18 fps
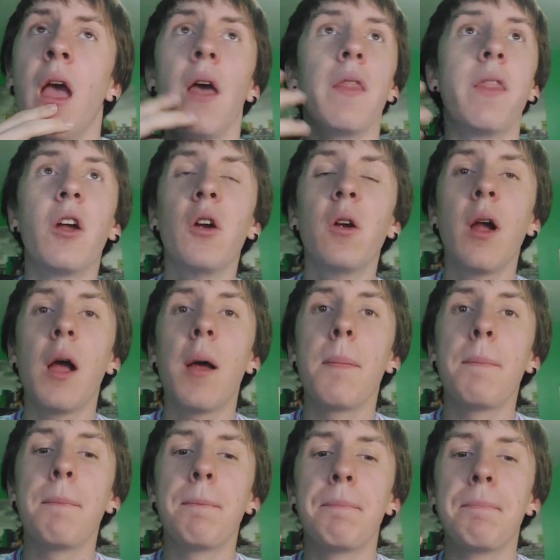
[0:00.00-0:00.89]

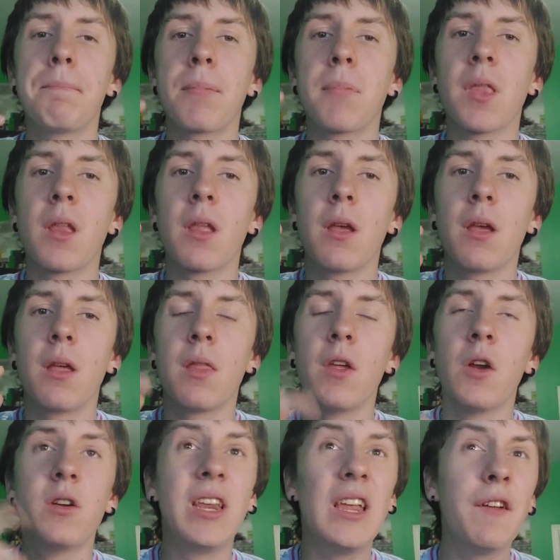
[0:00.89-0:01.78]

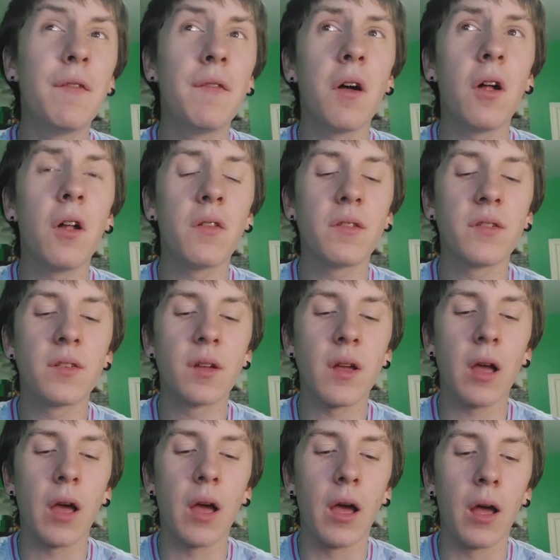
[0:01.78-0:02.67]
Their default,
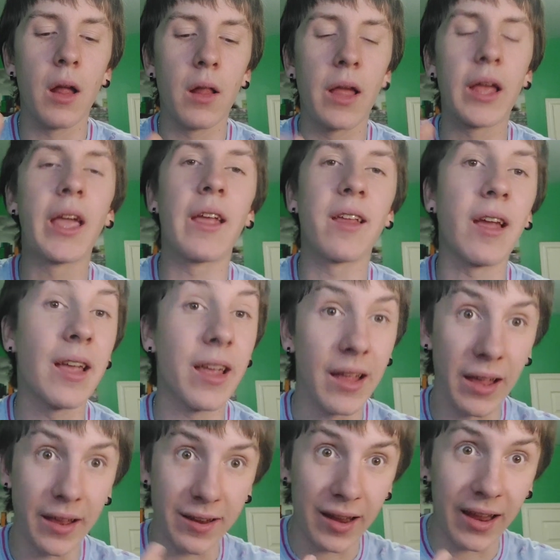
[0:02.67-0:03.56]

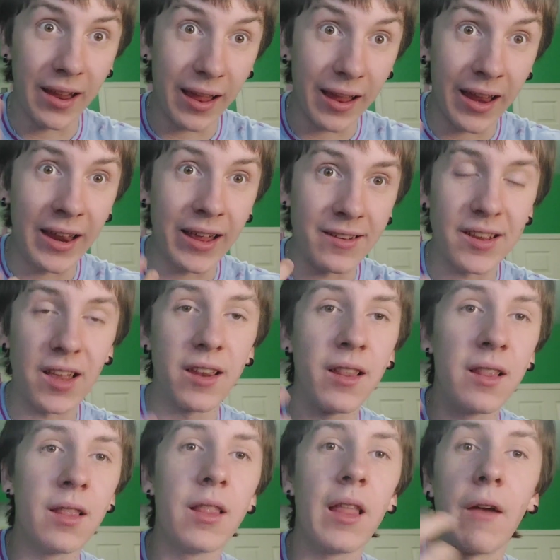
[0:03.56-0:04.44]
again, I said
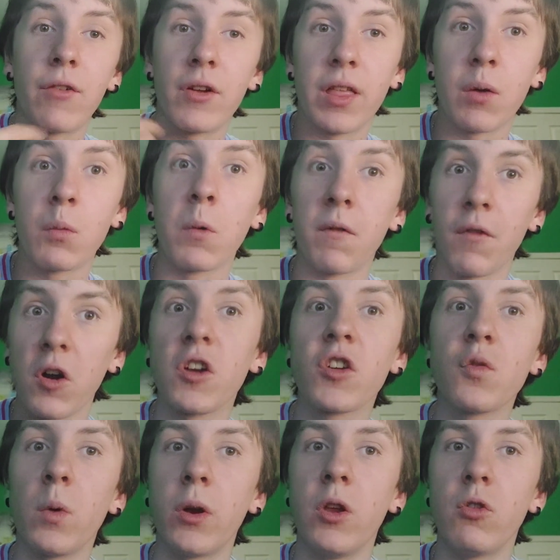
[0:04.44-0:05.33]
everything
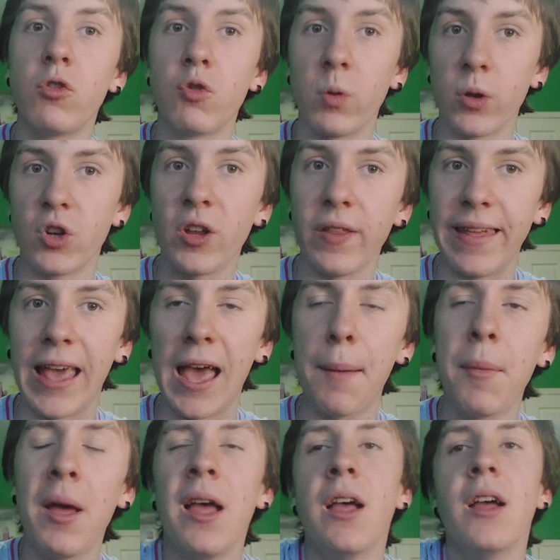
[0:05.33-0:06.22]
reverts when you switch it in the
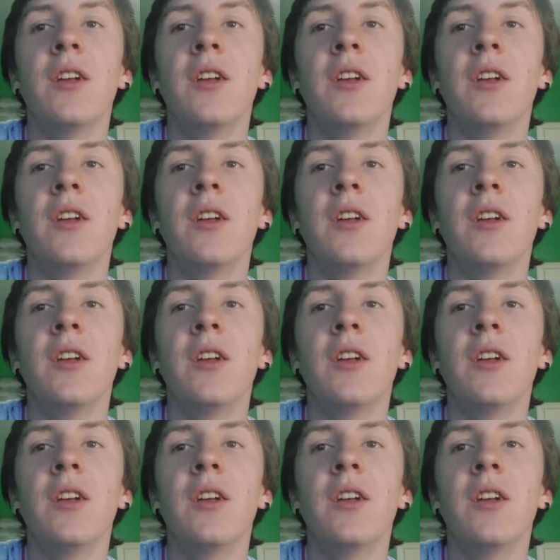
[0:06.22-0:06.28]
app.